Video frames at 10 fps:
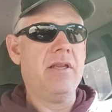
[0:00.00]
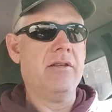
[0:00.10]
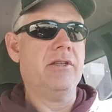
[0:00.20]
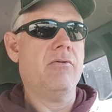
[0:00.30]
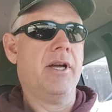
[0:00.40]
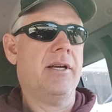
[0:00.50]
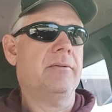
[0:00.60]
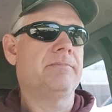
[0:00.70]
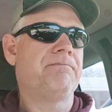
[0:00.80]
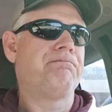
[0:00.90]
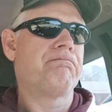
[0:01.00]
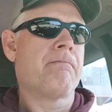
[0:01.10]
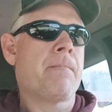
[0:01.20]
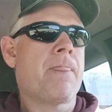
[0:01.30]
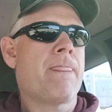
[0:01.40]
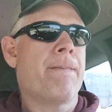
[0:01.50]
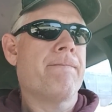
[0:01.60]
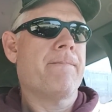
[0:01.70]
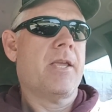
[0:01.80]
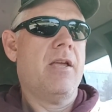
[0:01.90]
easy way.
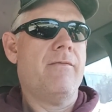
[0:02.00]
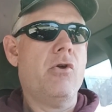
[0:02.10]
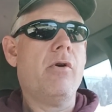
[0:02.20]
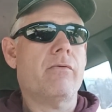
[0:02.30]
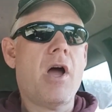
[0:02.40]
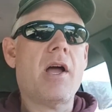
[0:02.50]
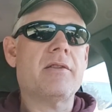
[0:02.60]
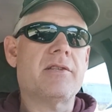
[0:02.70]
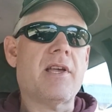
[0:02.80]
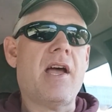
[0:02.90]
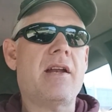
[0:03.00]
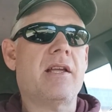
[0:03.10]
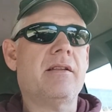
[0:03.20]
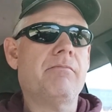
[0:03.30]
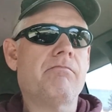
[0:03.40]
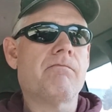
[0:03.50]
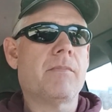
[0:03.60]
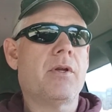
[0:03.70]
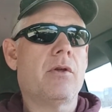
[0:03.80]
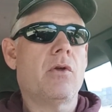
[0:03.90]
If you have rotten siding,
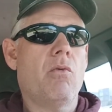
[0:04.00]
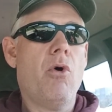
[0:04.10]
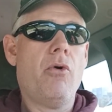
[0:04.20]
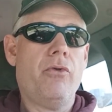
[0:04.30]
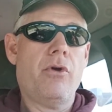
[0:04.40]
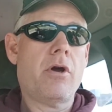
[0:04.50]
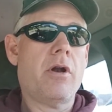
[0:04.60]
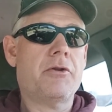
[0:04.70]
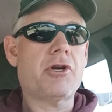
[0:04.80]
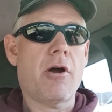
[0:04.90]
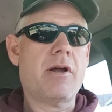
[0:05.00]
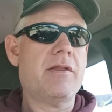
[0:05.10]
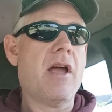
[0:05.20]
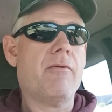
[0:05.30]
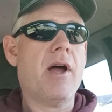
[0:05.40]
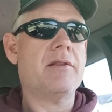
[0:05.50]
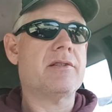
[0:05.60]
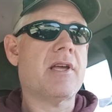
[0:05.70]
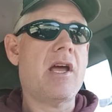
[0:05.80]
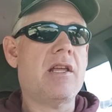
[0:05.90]
well, they're going to target that rotten
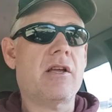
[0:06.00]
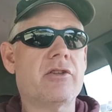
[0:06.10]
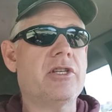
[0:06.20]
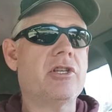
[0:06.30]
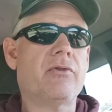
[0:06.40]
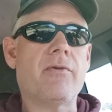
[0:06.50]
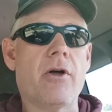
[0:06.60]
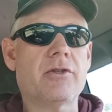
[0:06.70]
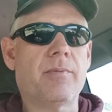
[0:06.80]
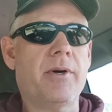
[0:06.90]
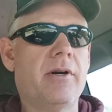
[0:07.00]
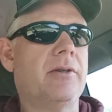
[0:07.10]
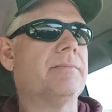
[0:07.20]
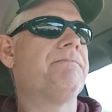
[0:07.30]
siding because it just falls apart.